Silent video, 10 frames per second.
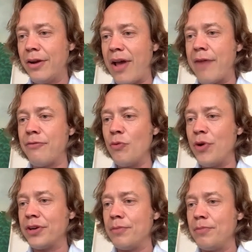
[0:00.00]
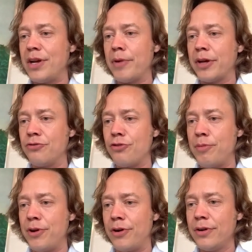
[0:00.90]
everyone can become a
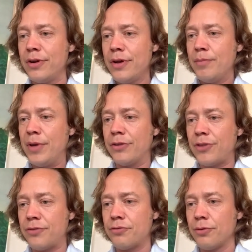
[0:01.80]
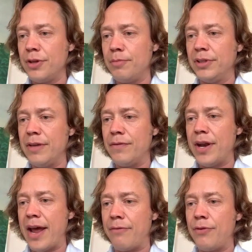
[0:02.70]
contributor, because I truly believe
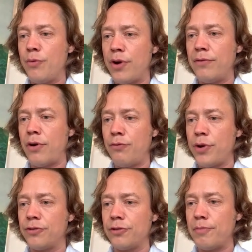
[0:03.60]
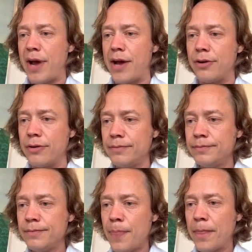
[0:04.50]
that every one of our voices matter.
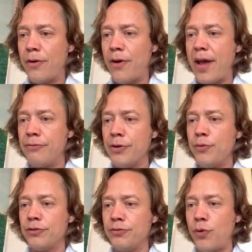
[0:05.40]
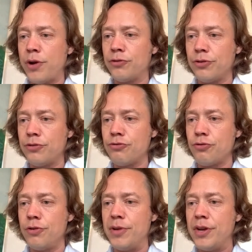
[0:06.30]
Everyone's voice
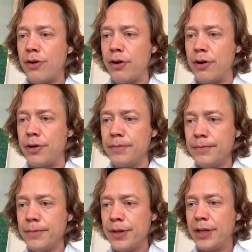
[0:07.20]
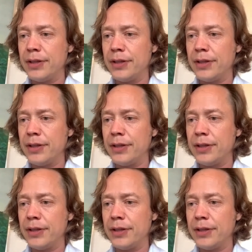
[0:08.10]
should be heard, at